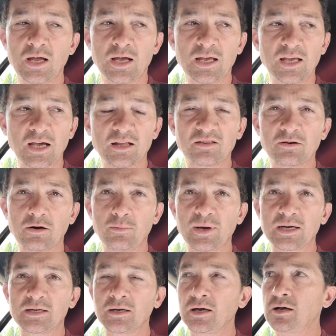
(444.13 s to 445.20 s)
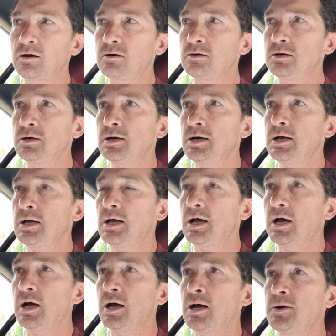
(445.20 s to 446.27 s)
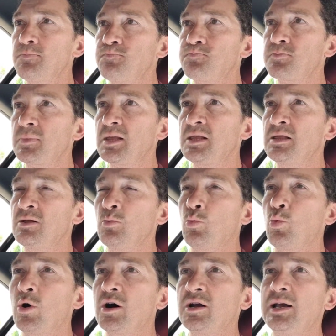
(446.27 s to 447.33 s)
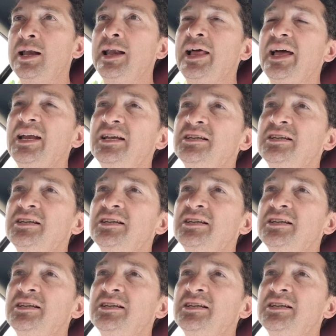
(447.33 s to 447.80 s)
yeah, it's all back together. What led